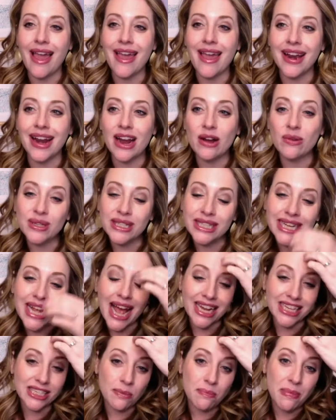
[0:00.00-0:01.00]
And I
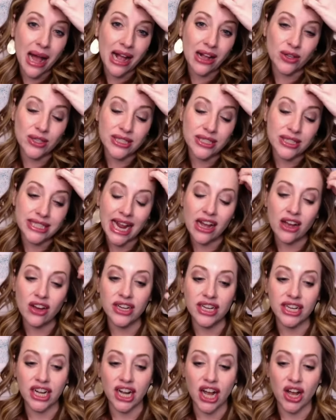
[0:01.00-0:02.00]
really had to buckle
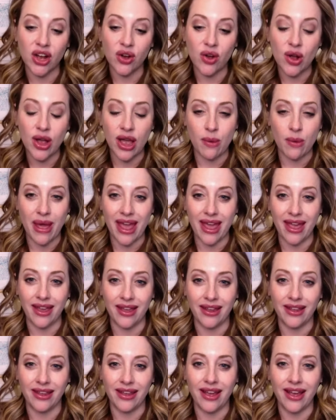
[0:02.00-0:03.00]
down and go, okay,
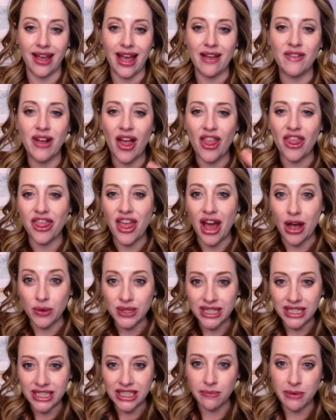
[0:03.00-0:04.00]
wait, I've got
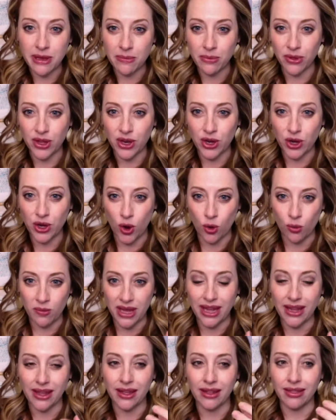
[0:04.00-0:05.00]
thousands of people that know
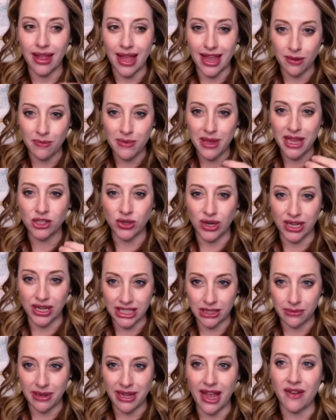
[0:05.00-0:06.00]
me, like me, and
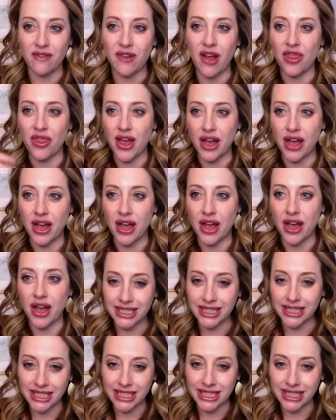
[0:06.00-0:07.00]
trust me. I've got
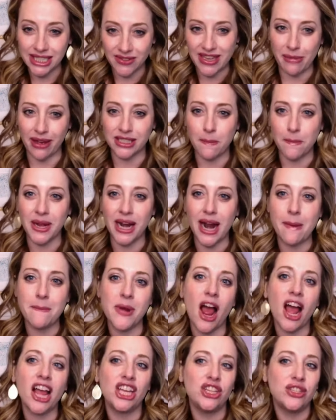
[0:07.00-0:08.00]
thousands of emails, but
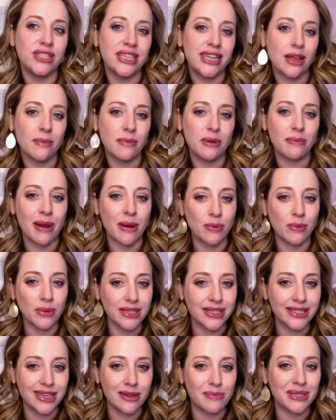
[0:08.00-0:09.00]
I'm not using them in my
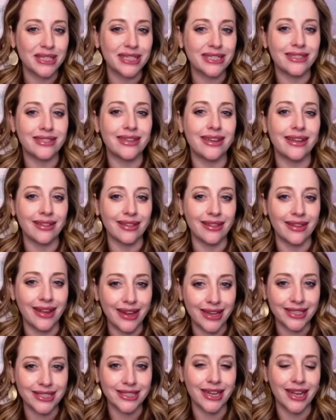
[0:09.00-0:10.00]
real estate business to get
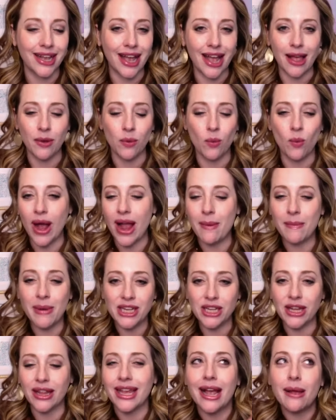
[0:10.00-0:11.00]
leads. Like, I, why
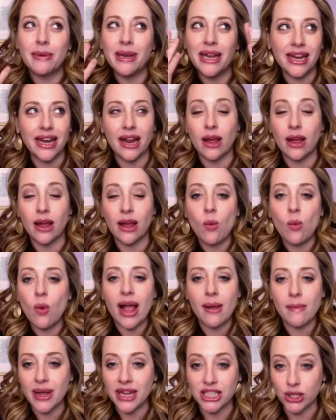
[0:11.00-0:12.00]
am I like, I'm an idiot. Like,
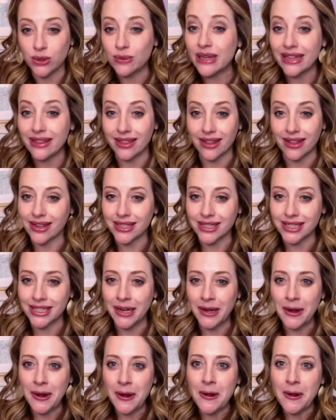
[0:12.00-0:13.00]
why am I doing this?